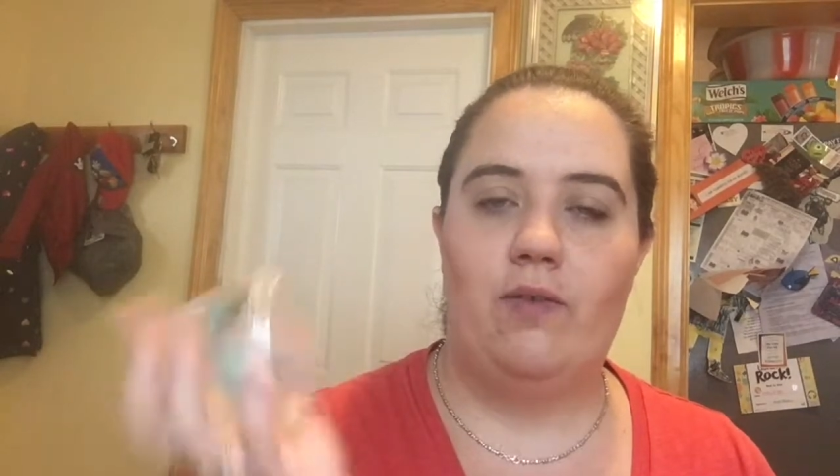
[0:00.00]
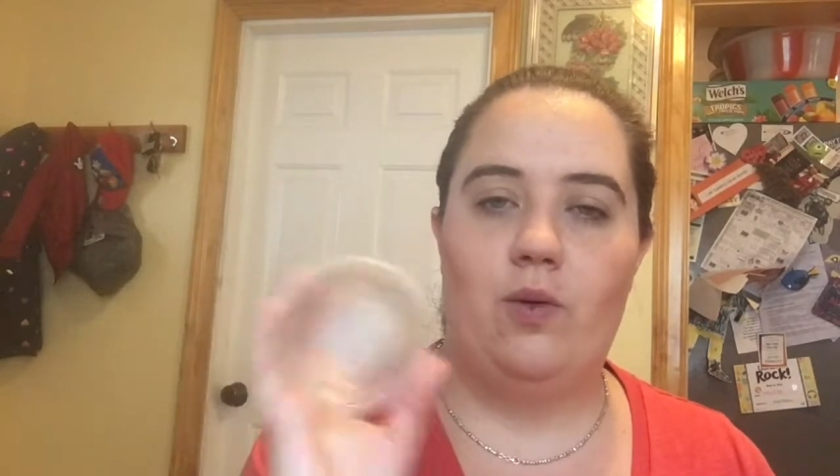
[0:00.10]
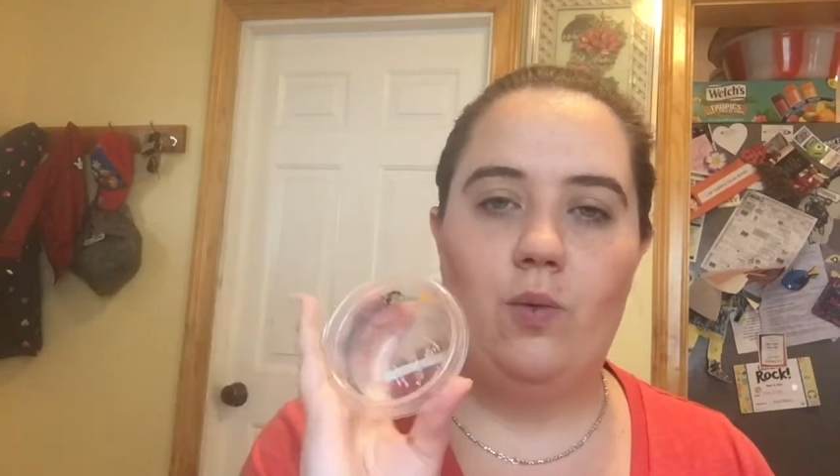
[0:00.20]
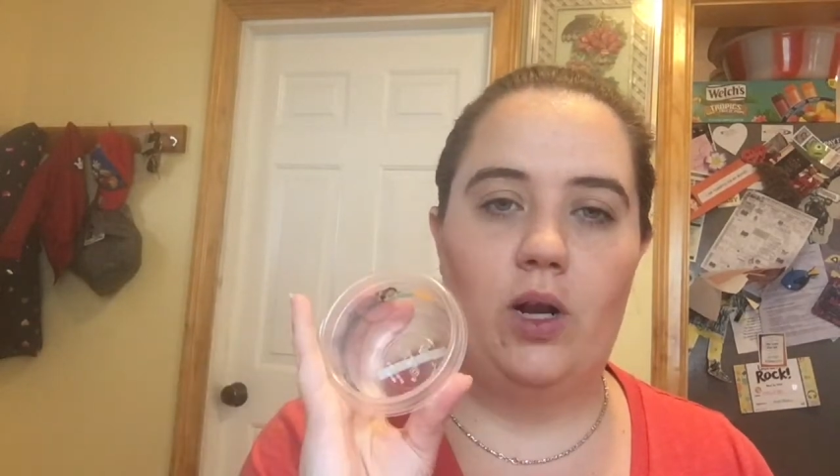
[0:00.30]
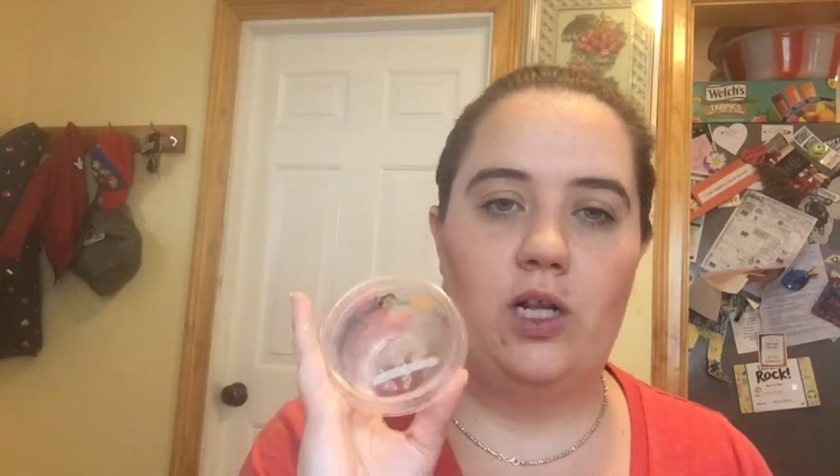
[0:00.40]
if
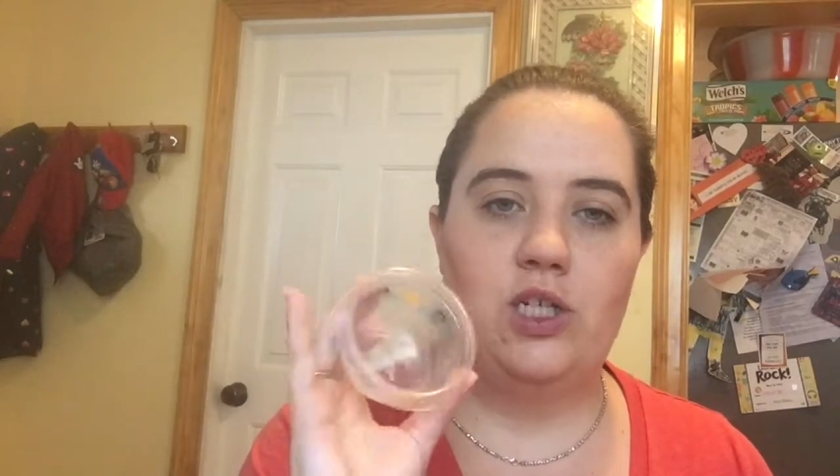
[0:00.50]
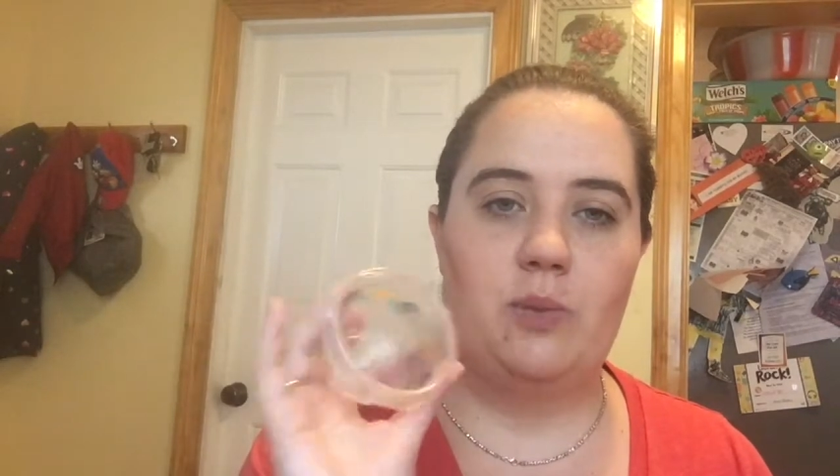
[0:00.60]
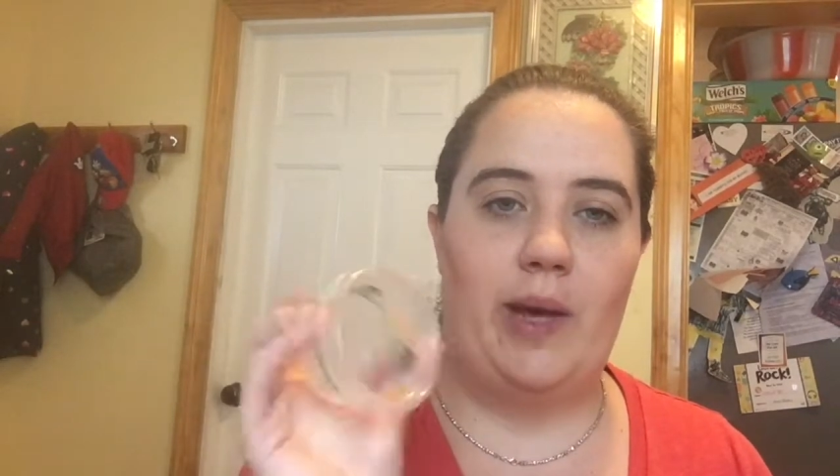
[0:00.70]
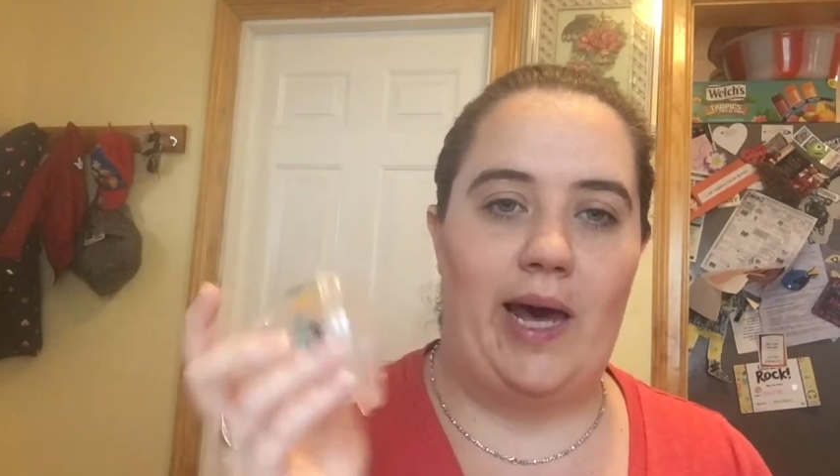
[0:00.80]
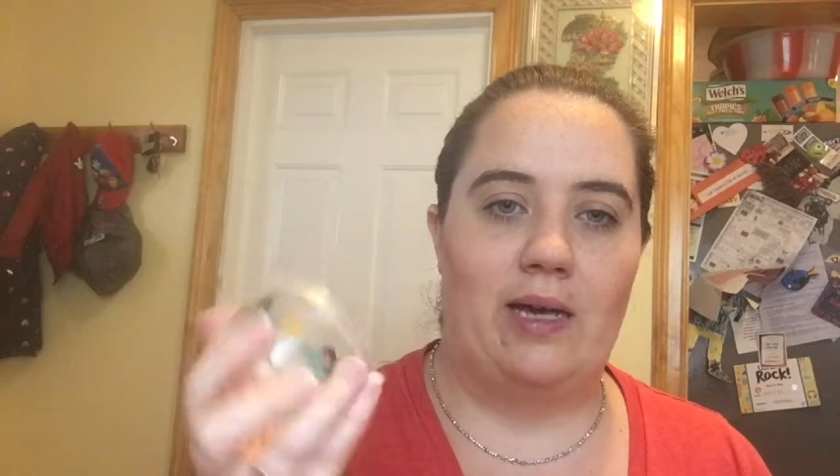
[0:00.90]
you want to
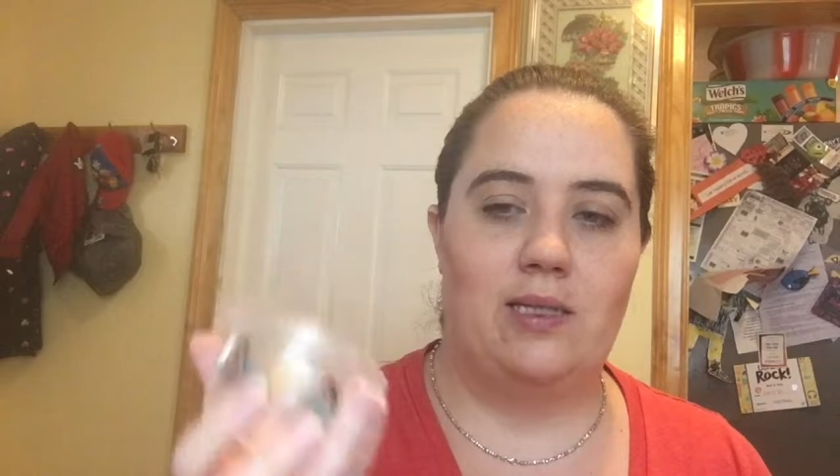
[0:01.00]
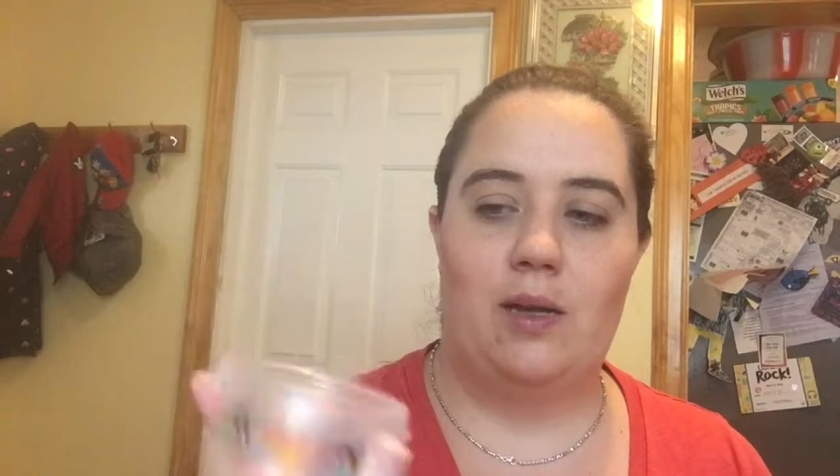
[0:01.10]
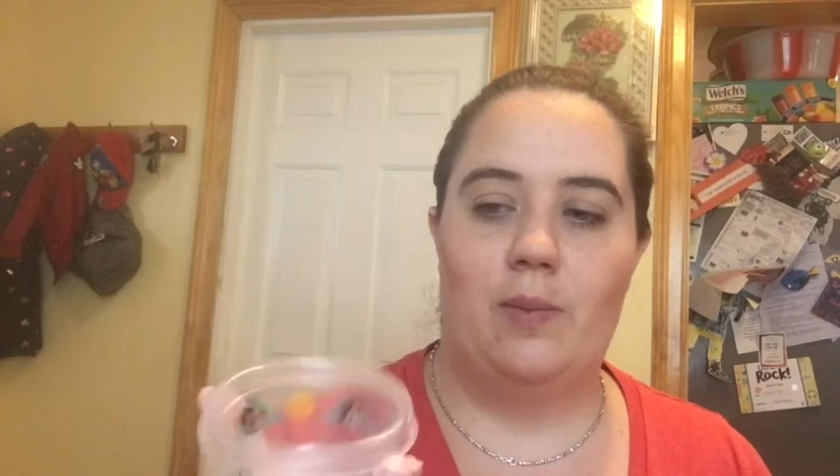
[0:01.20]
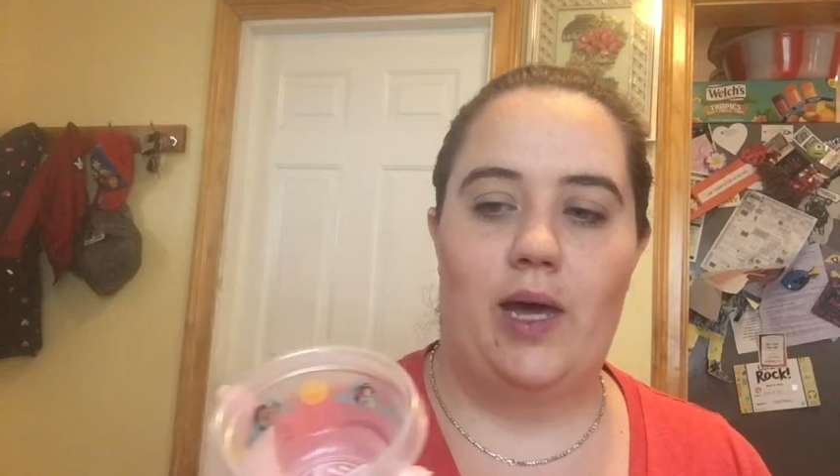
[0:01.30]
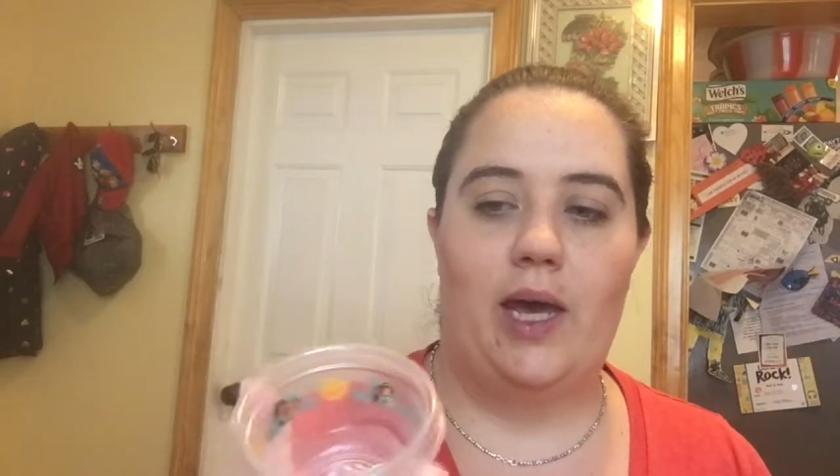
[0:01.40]
just pack
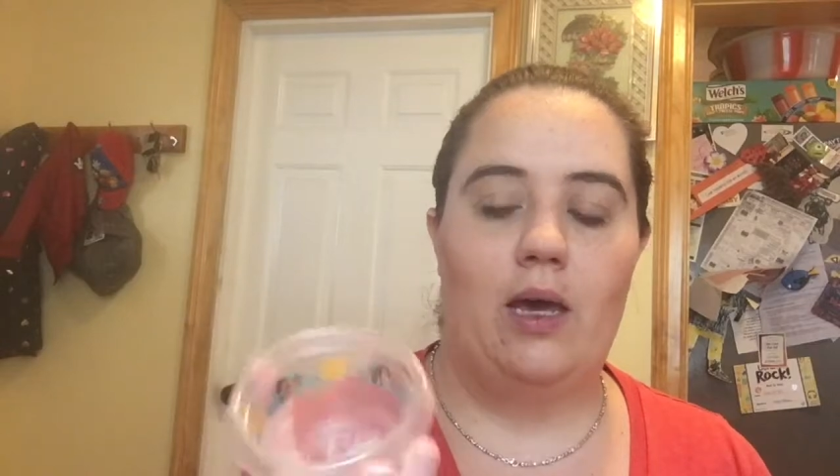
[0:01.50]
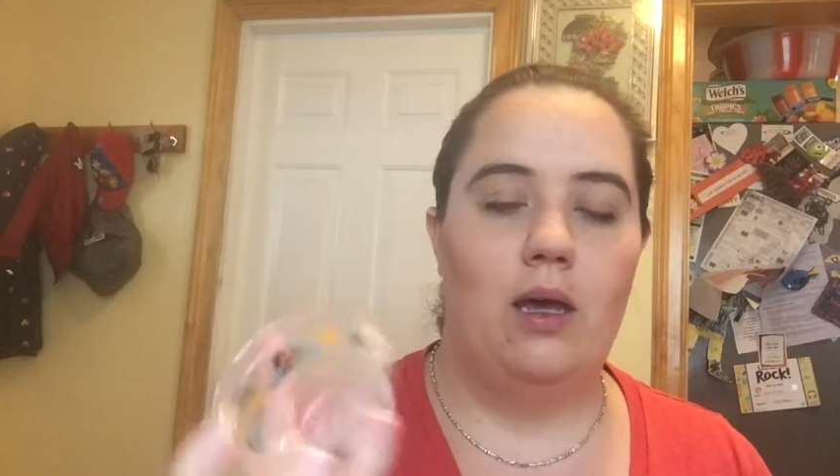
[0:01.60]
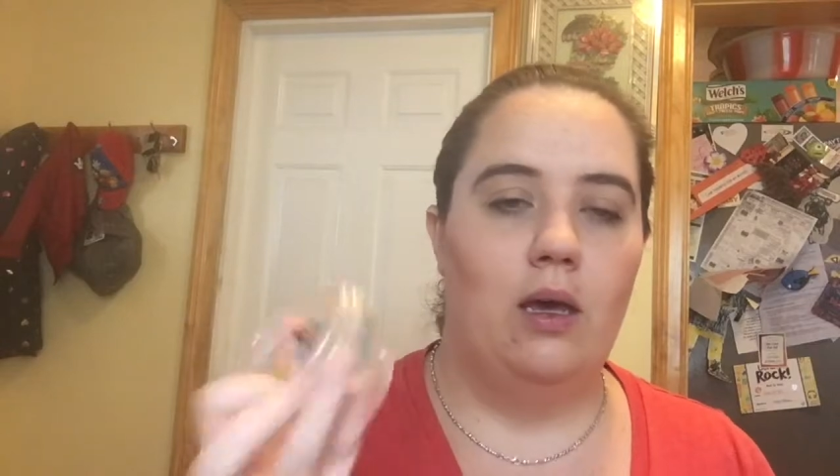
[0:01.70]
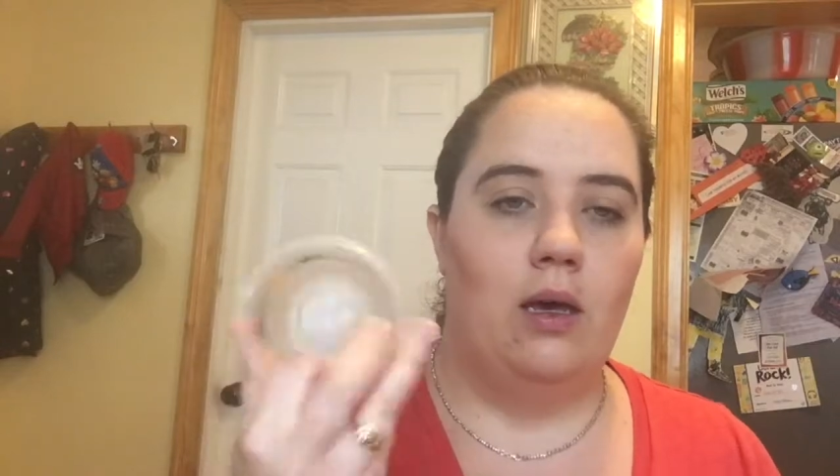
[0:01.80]
some like